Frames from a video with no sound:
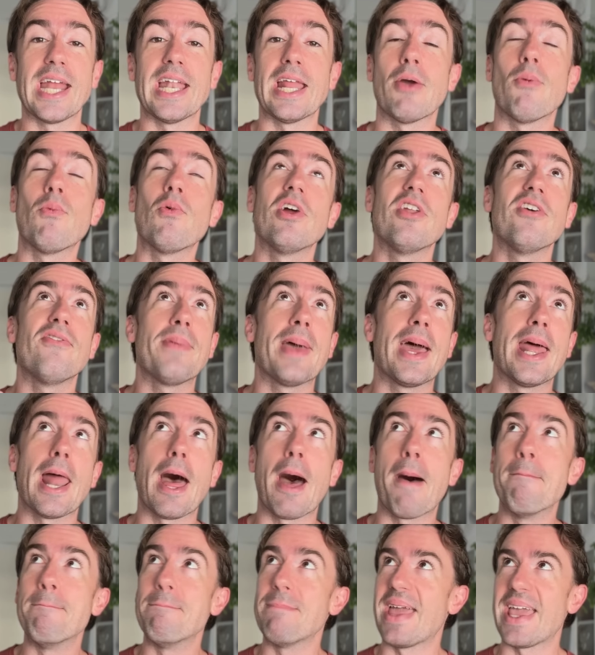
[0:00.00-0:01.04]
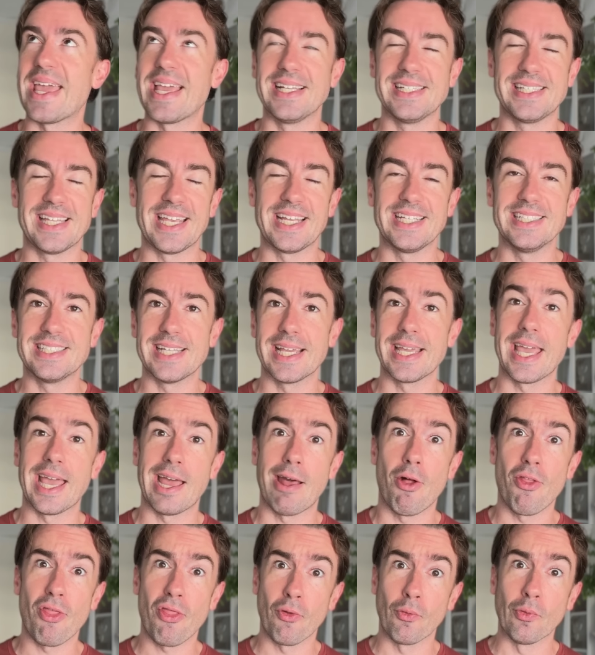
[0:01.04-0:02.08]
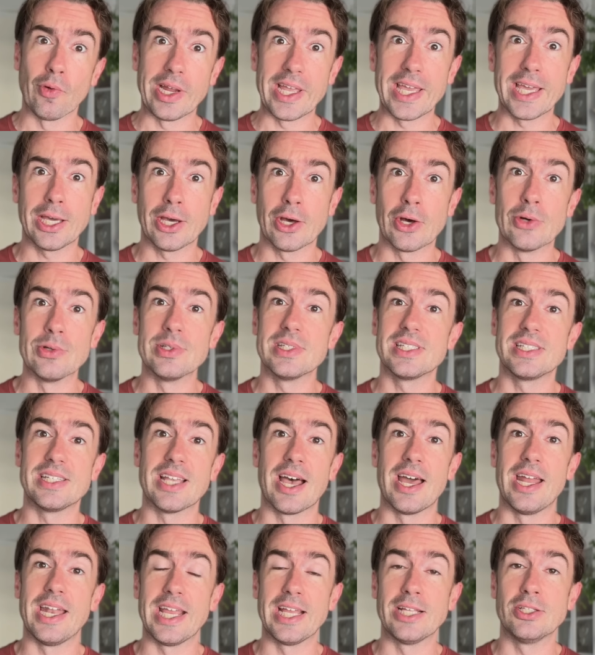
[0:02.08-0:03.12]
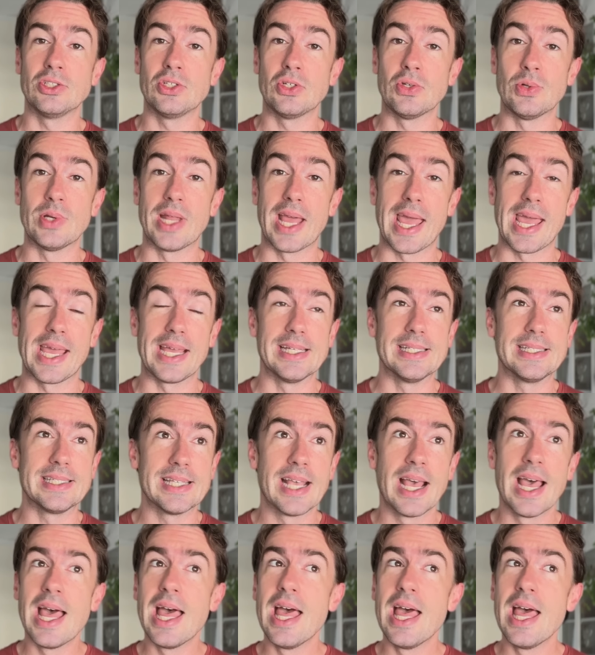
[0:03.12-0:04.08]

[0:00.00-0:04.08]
It would have been amazing to get 3 coats done in 2 days.